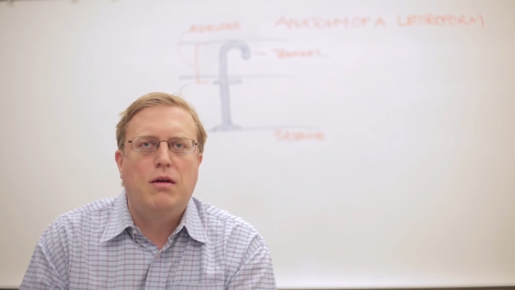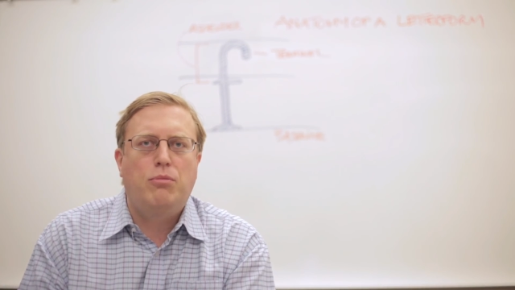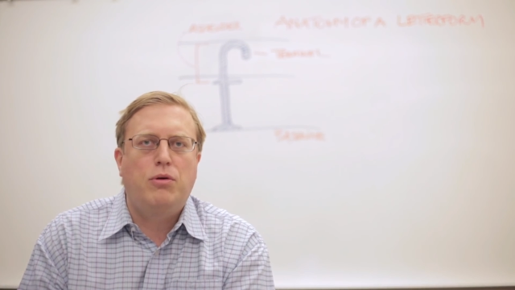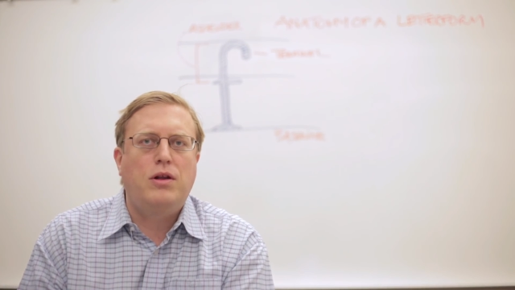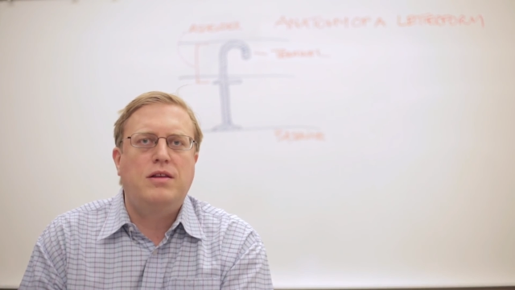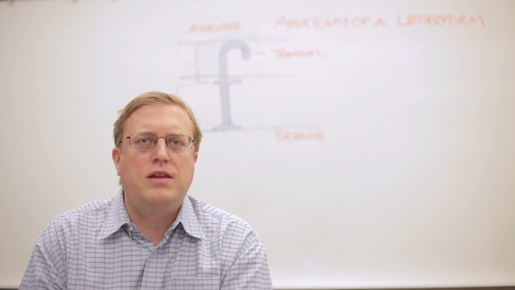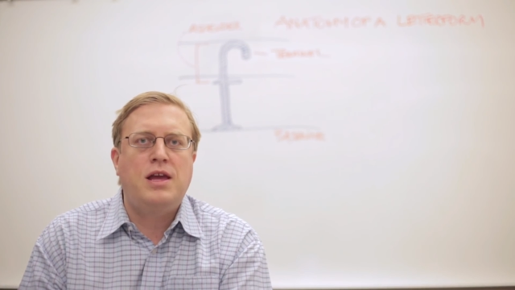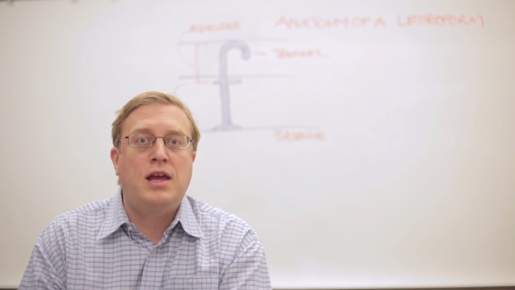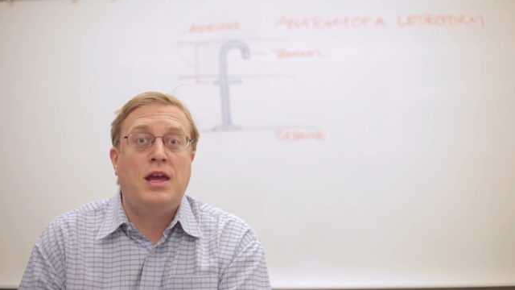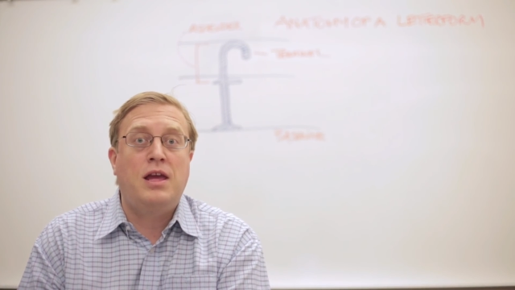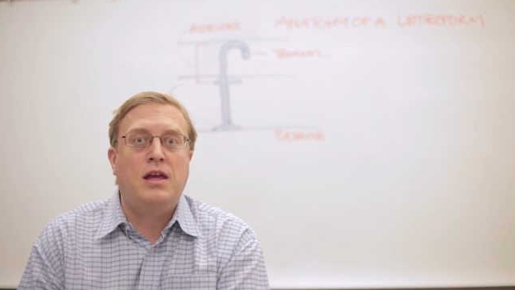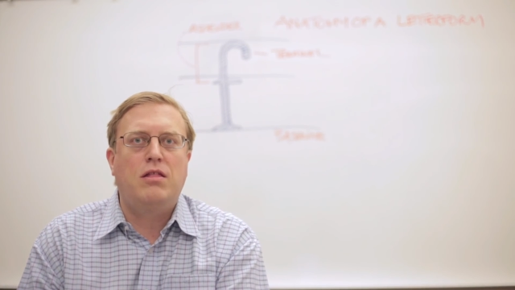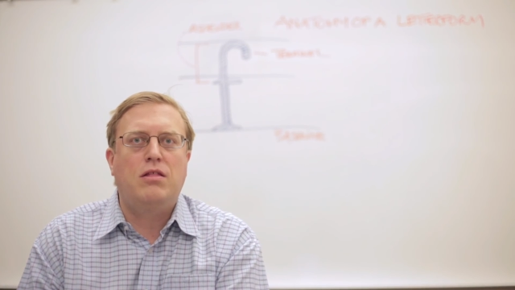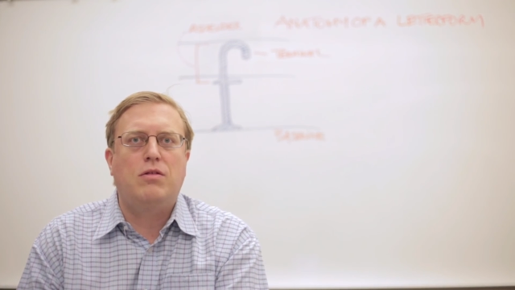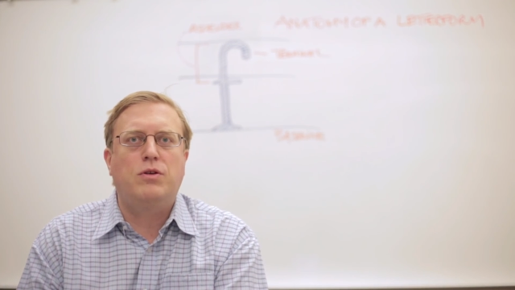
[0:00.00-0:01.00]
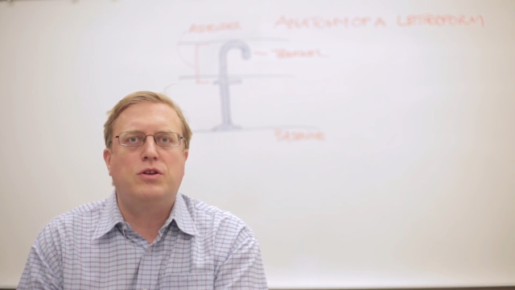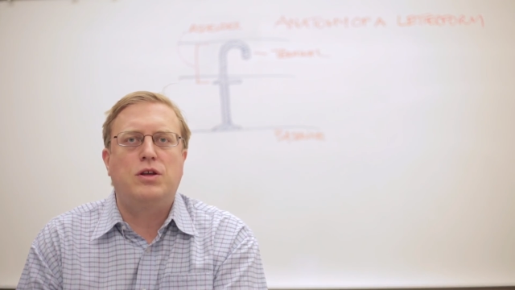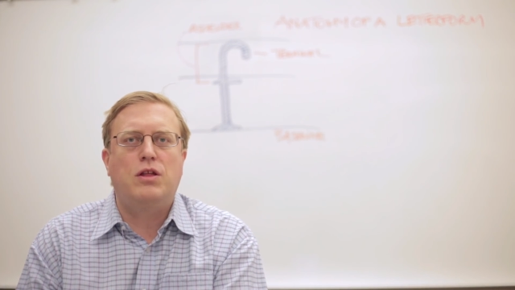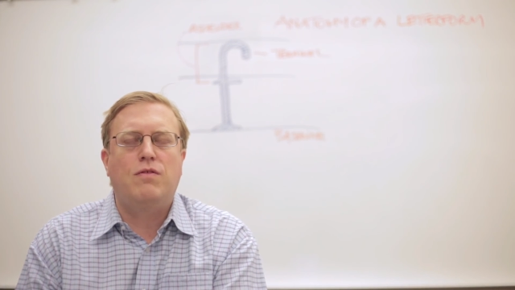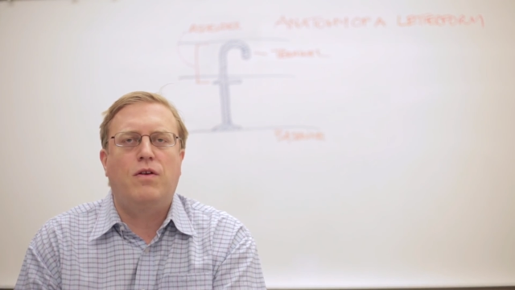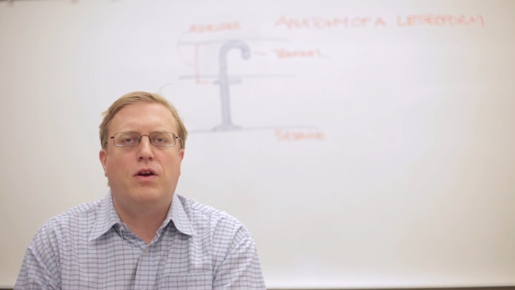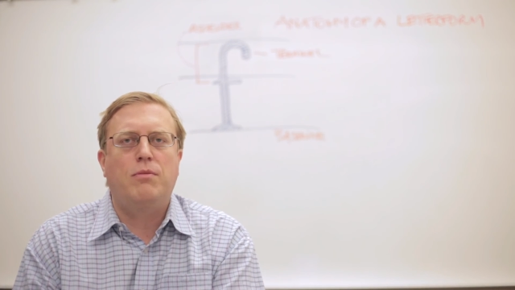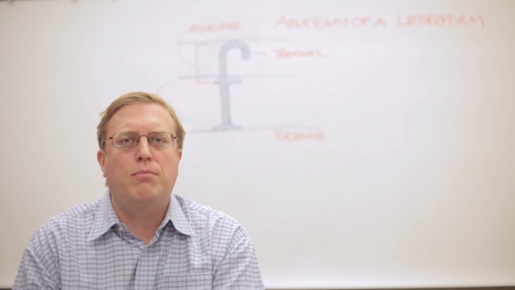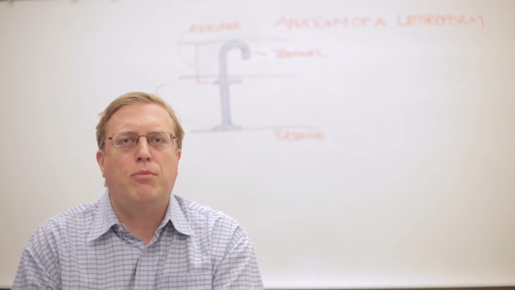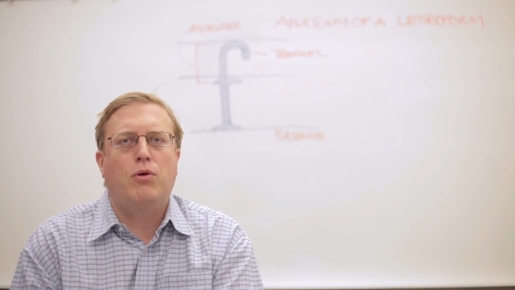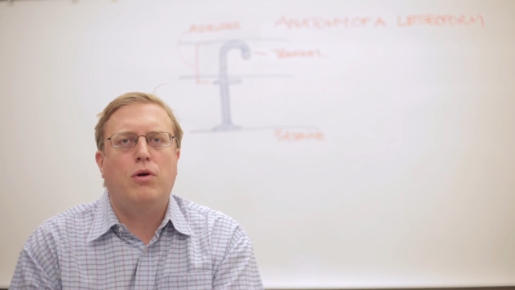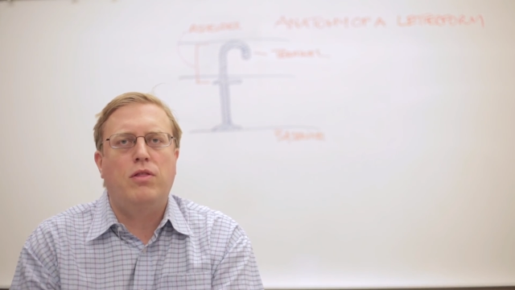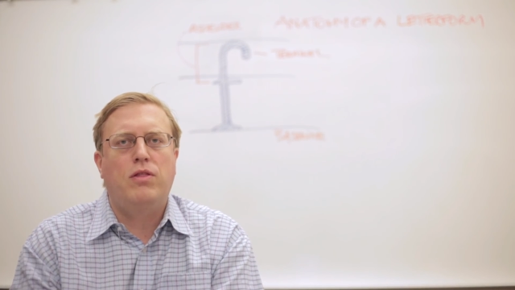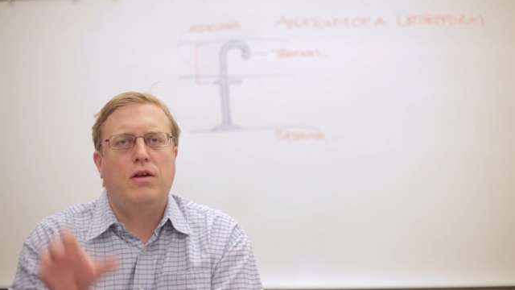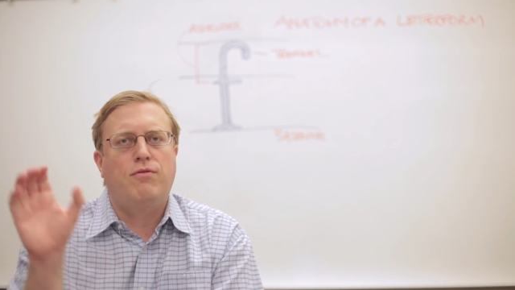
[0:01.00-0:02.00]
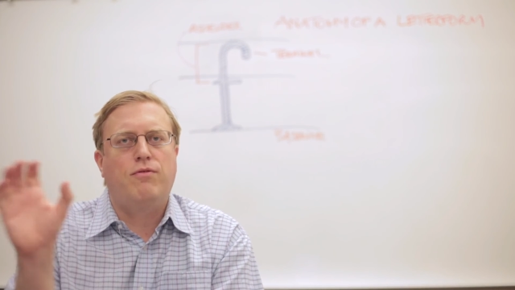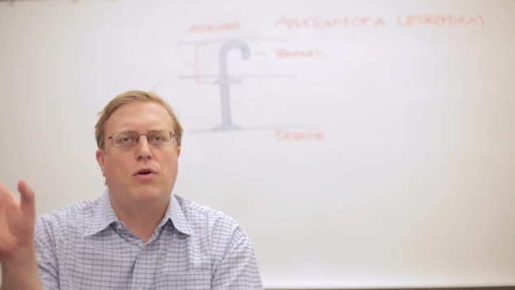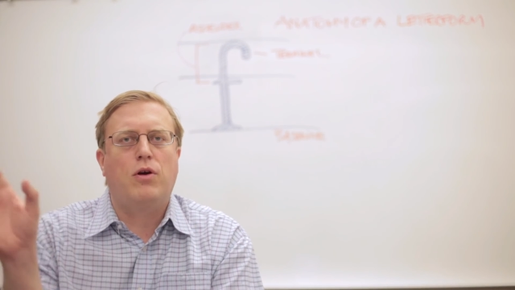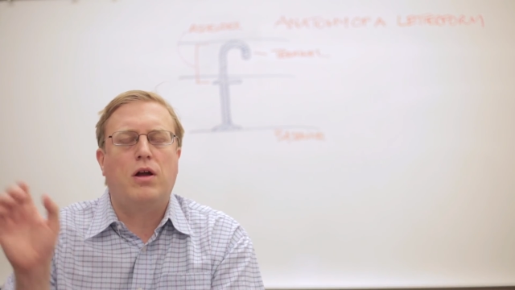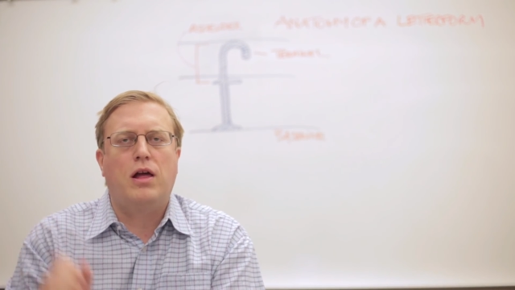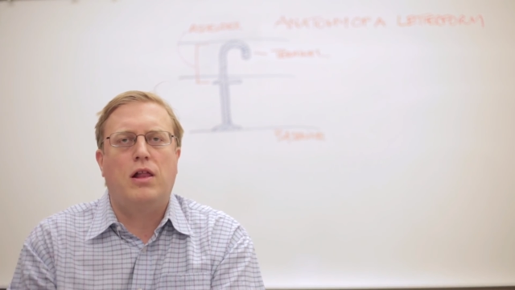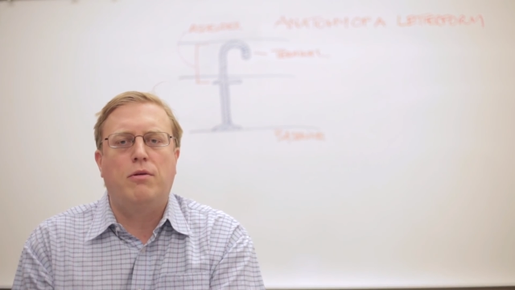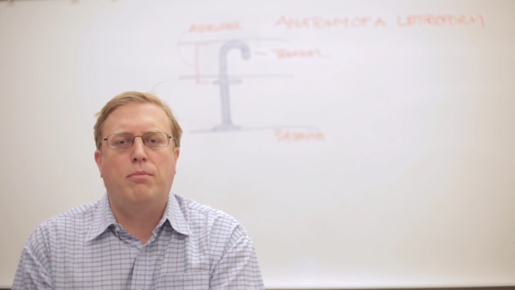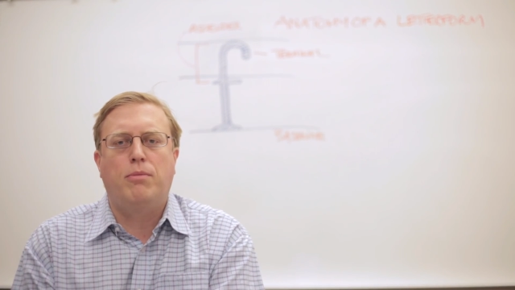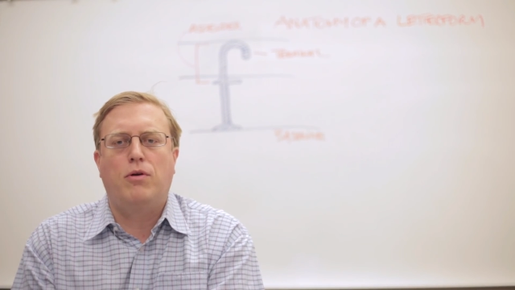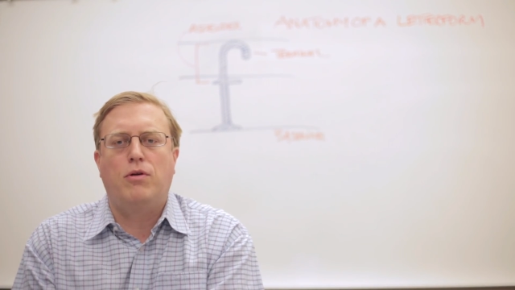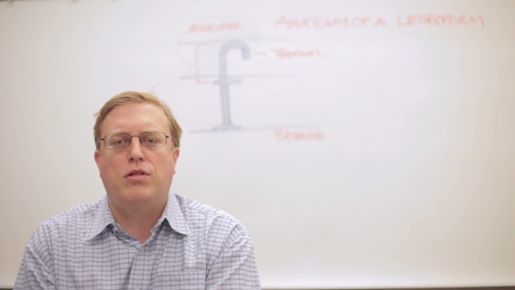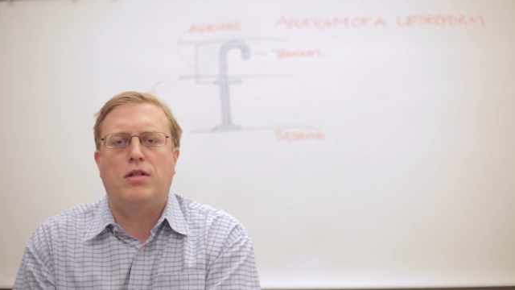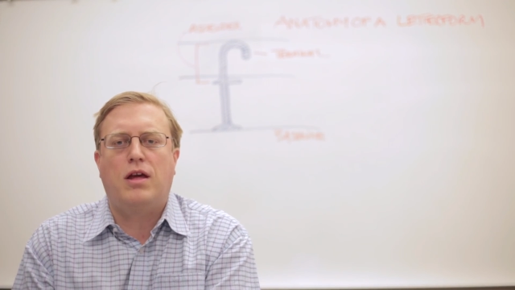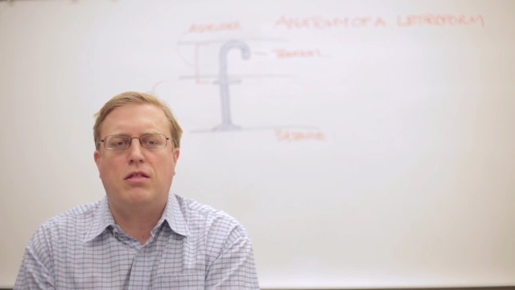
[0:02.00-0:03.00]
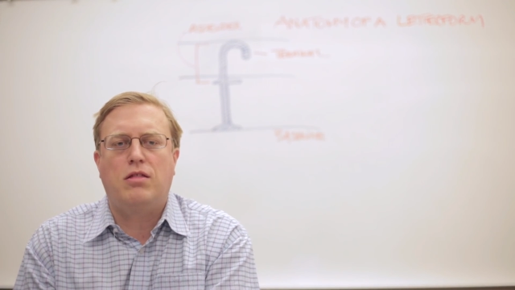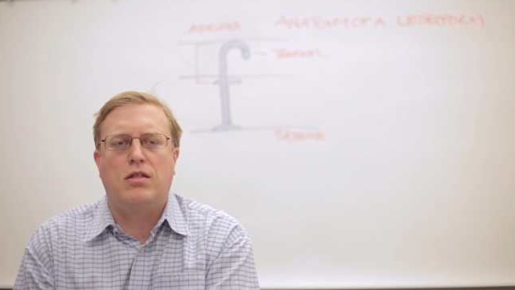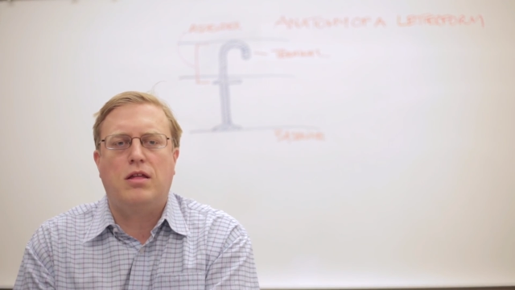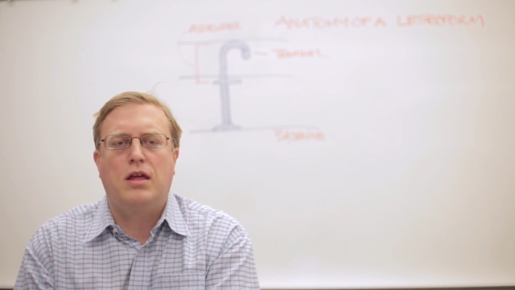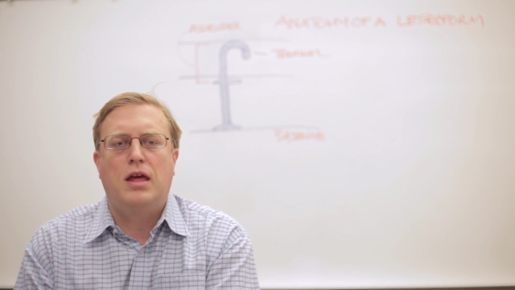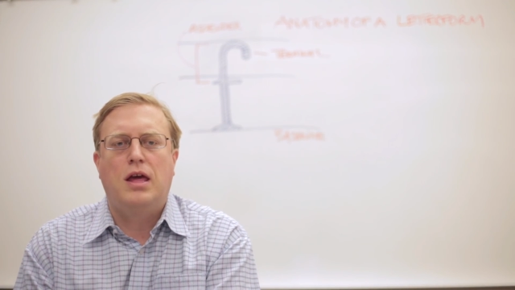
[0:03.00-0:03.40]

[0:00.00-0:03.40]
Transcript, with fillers: printing inks, which is very important in the four-color process.